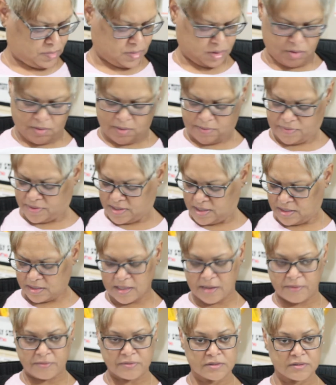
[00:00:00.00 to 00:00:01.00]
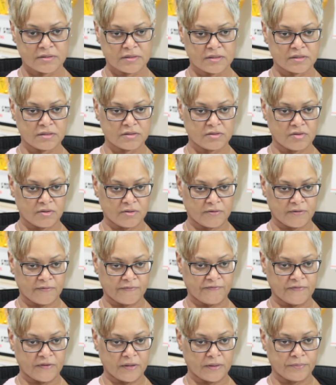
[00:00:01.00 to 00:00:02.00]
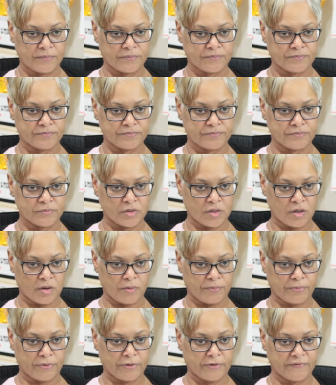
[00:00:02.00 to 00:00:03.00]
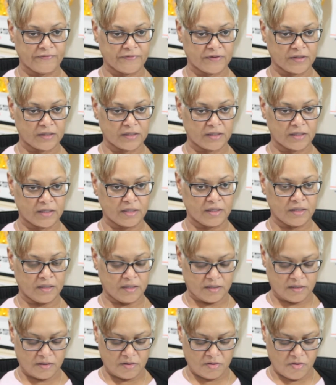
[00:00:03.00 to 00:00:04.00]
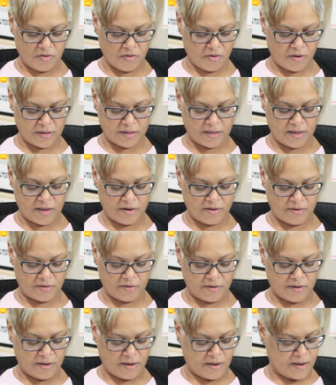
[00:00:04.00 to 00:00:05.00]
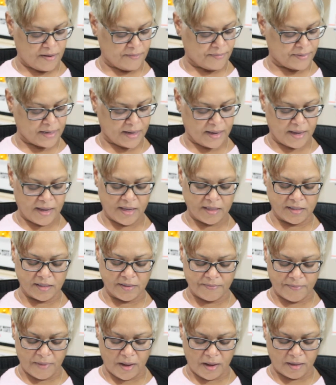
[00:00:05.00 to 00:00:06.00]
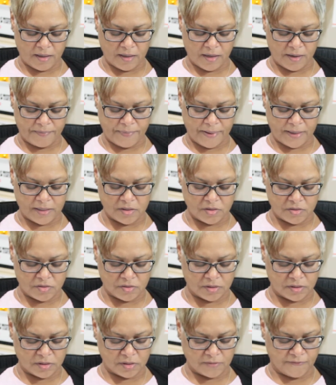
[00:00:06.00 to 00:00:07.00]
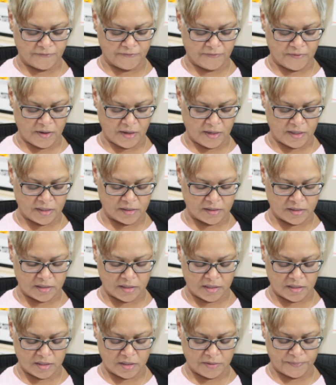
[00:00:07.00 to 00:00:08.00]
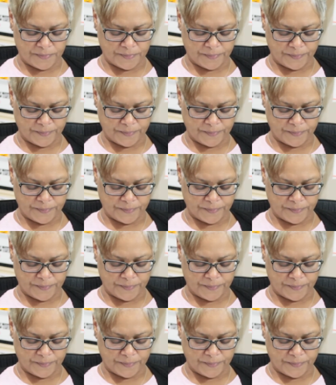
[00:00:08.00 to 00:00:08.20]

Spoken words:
So I think that was going to fit, you know, perfectly on there. But I had to mock up. I used the font, the